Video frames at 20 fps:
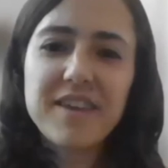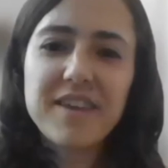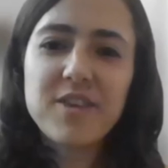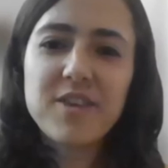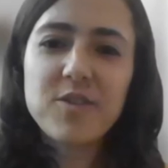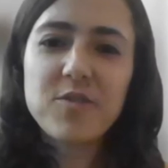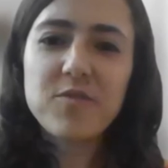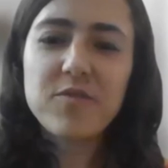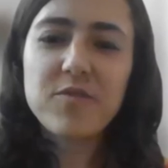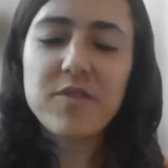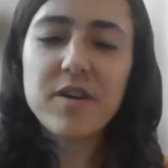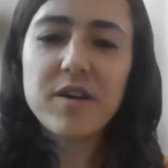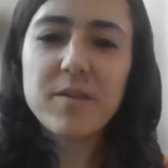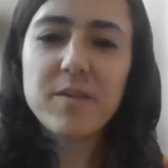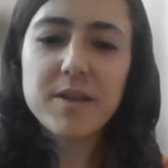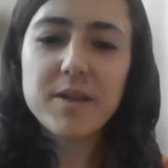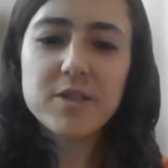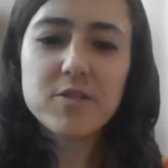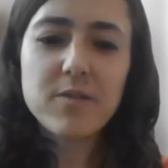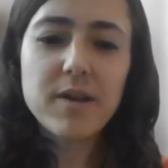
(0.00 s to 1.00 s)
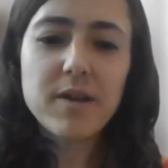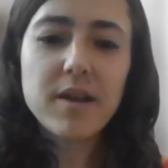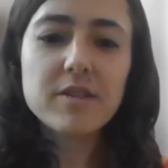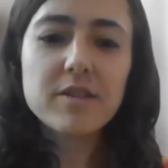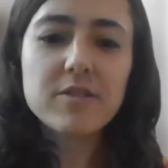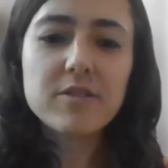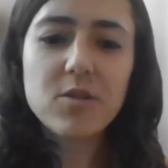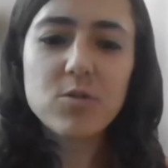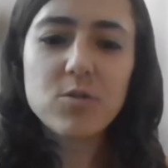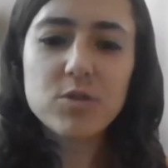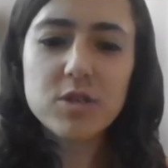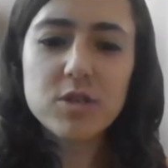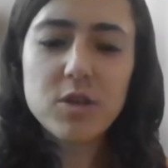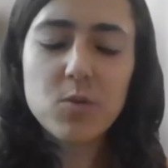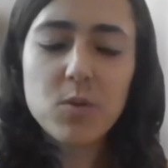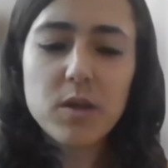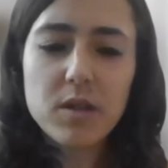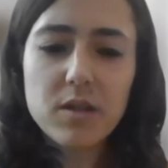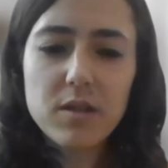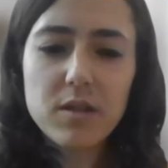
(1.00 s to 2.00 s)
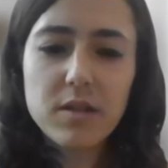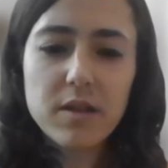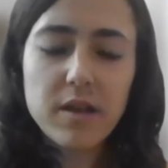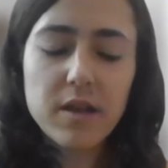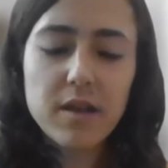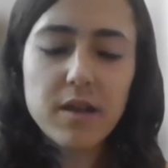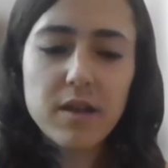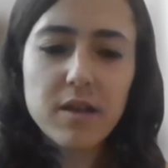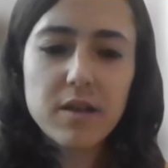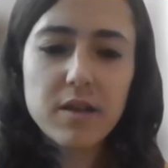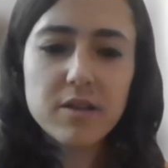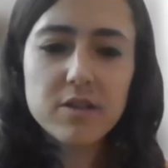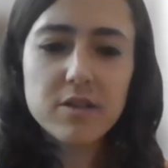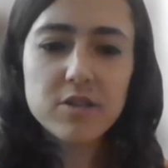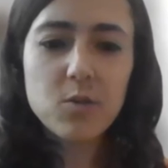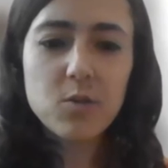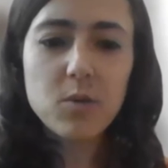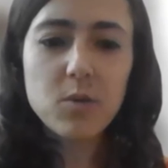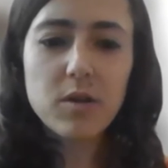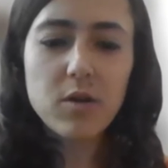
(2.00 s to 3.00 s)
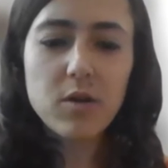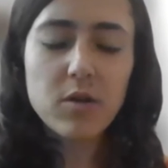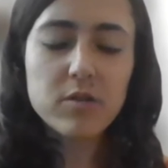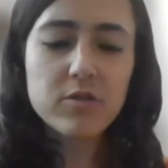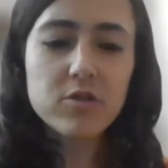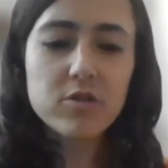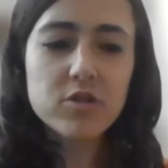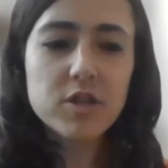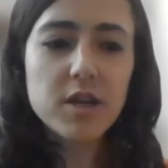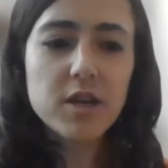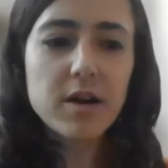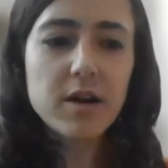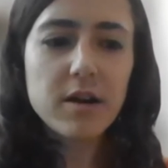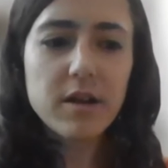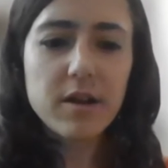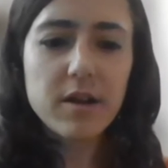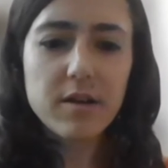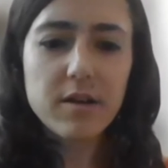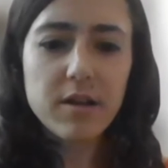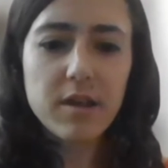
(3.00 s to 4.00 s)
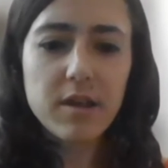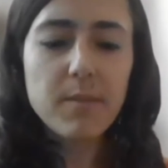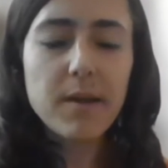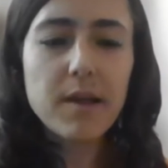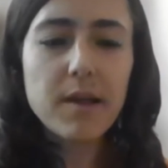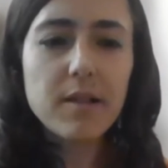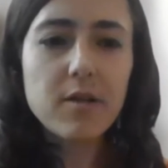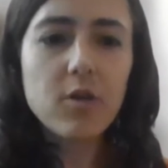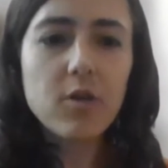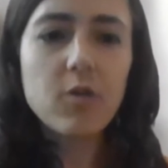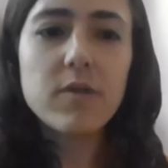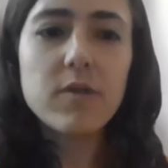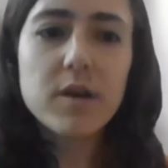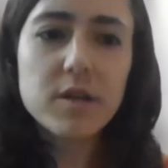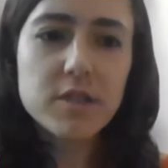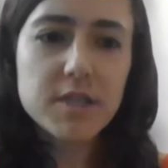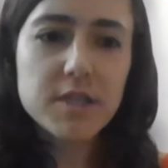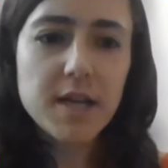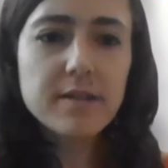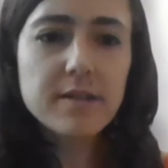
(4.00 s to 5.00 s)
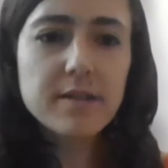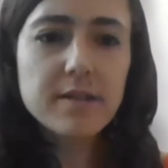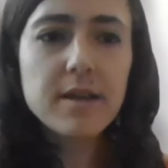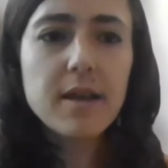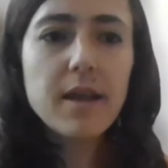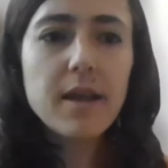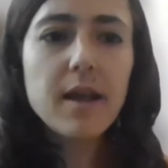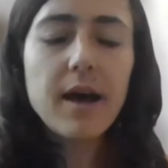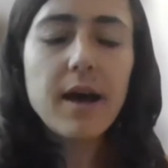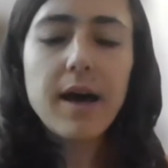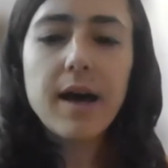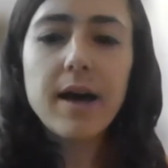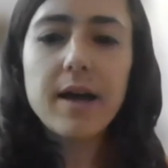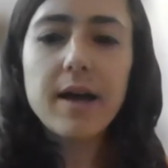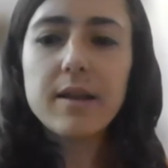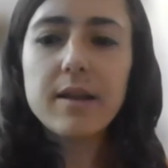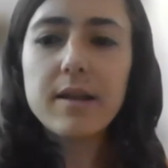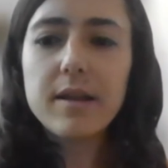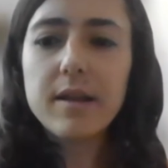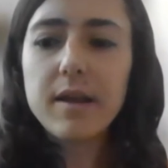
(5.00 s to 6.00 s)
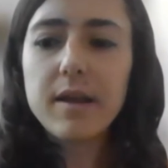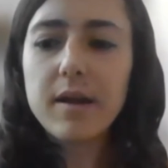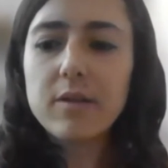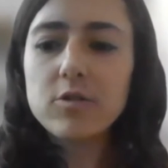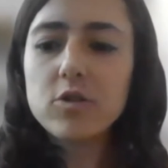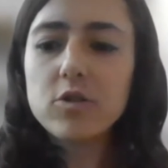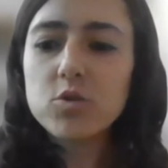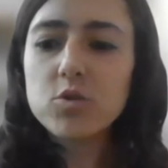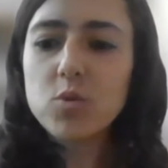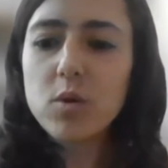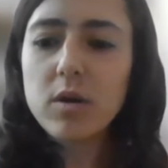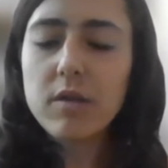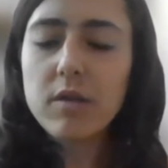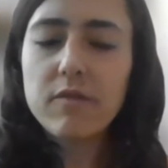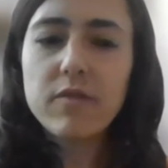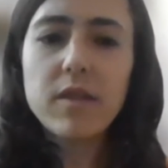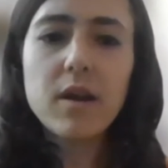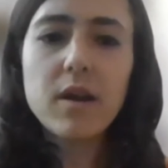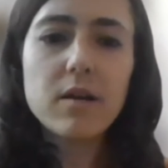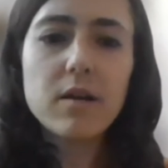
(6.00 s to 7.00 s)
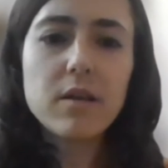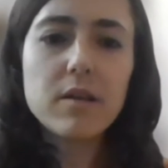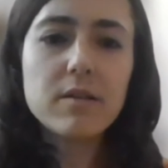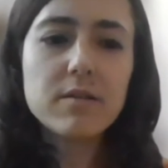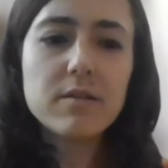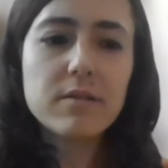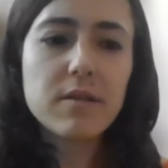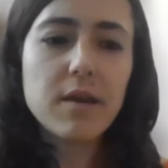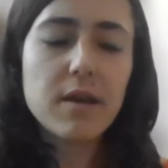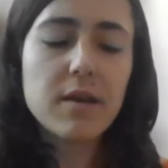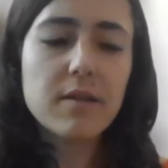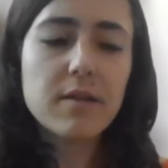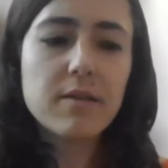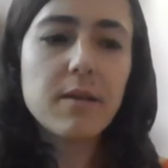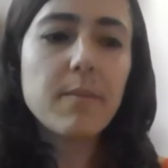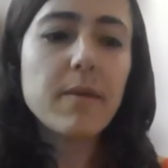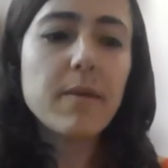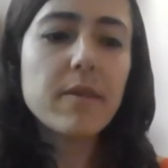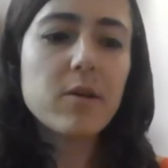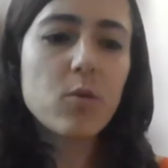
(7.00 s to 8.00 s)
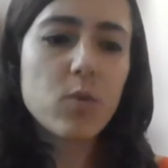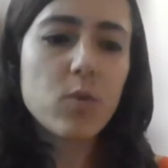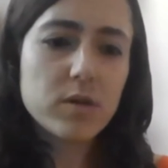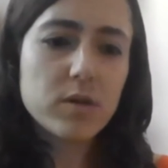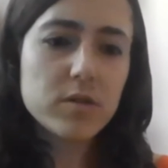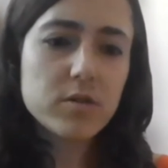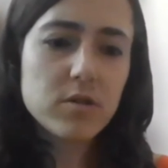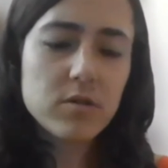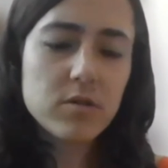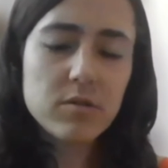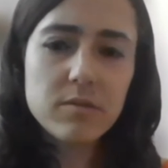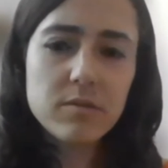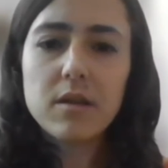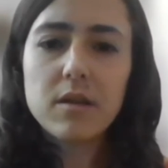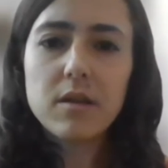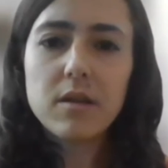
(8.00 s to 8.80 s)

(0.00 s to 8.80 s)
Thank you very much, Riley. So she will, uh, she will also share her email over top. And I'm not sure if there is some other question.